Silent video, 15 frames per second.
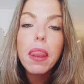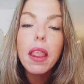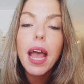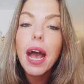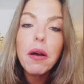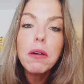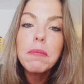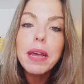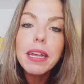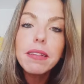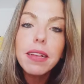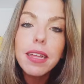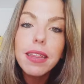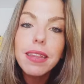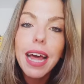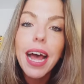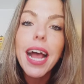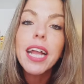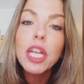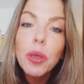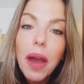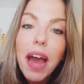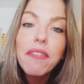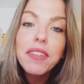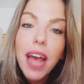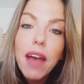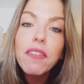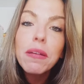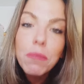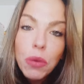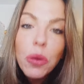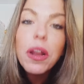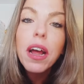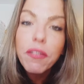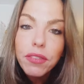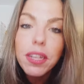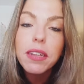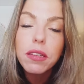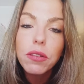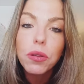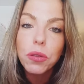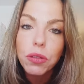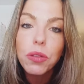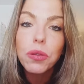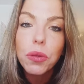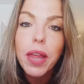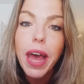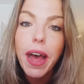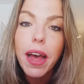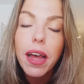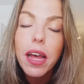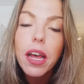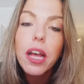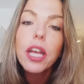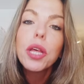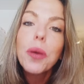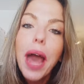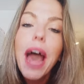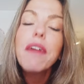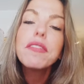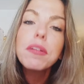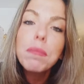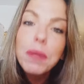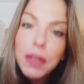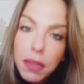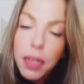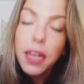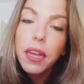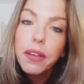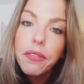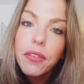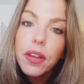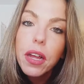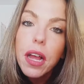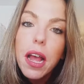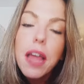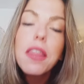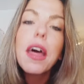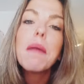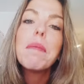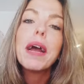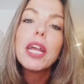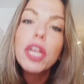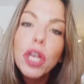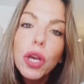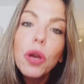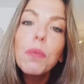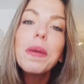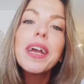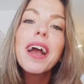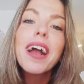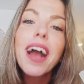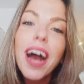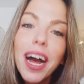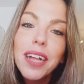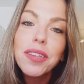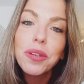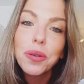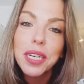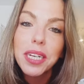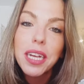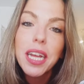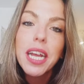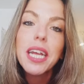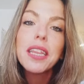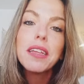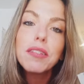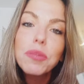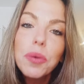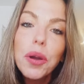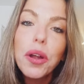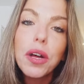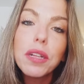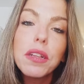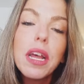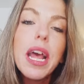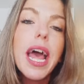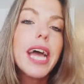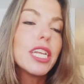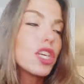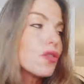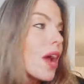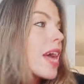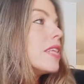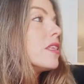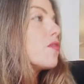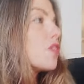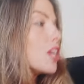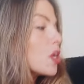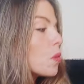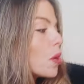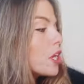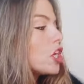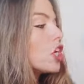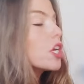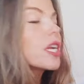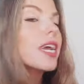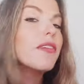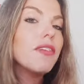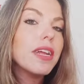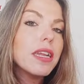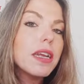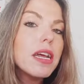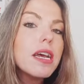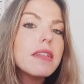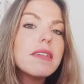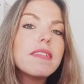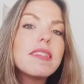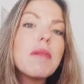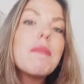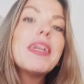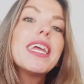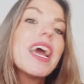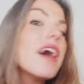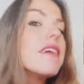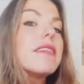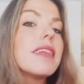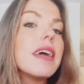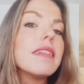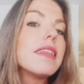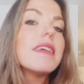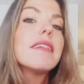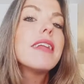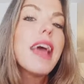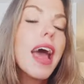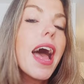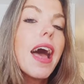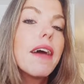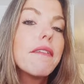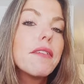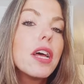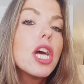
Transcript: How amazing is that? And you have to have emunah to do, to do that. You have to believe that by you being a conduit in this world and transferring what you're given to somebody else that doesn't have,